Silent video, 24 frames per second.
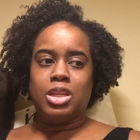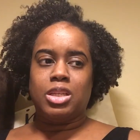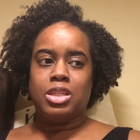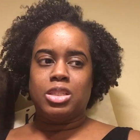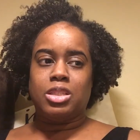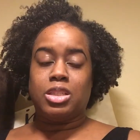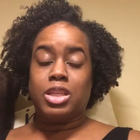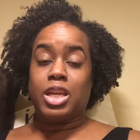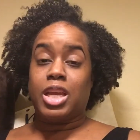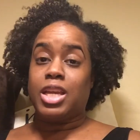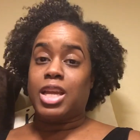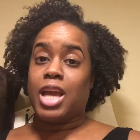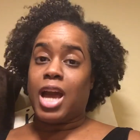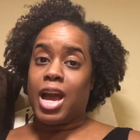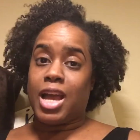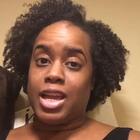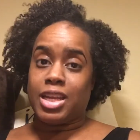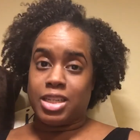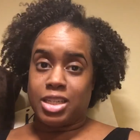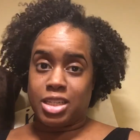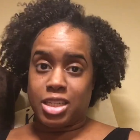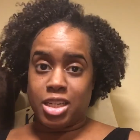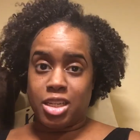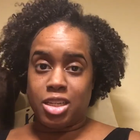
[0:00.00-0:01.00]
take
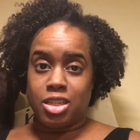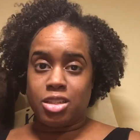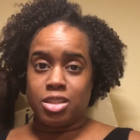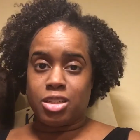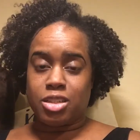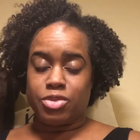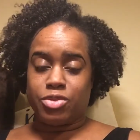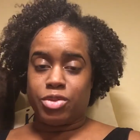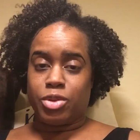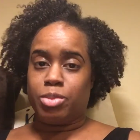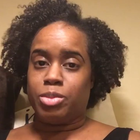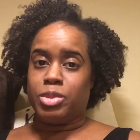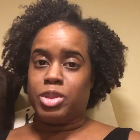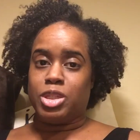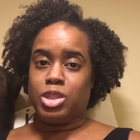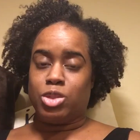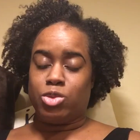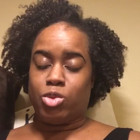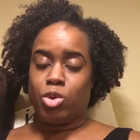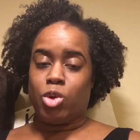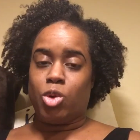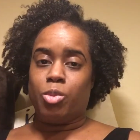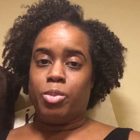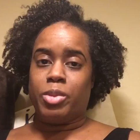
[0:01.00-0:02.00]
ideas from these
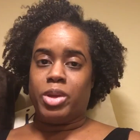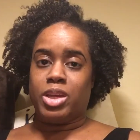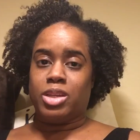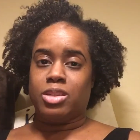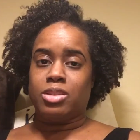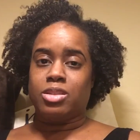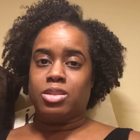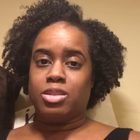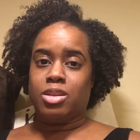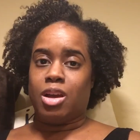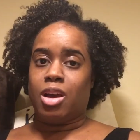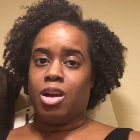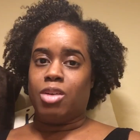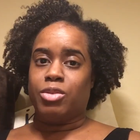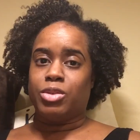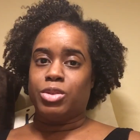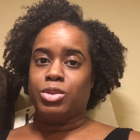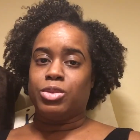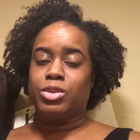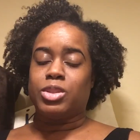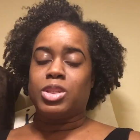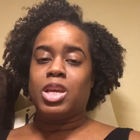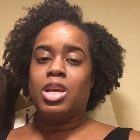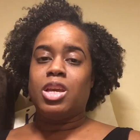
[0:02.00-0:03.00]
romance
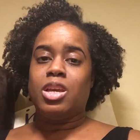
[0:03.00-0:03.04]
novels,